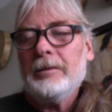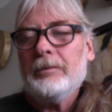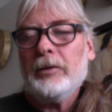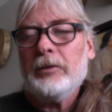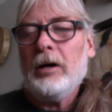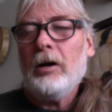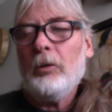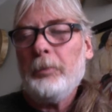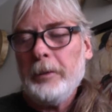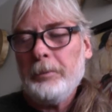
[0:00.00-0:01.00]
with all
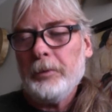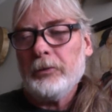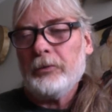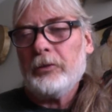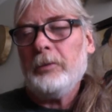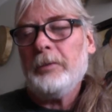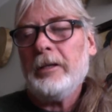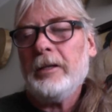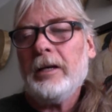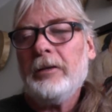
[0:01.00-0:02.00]
peoples, human
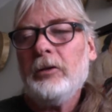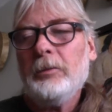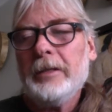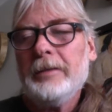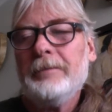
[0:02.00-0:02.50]
and non-human.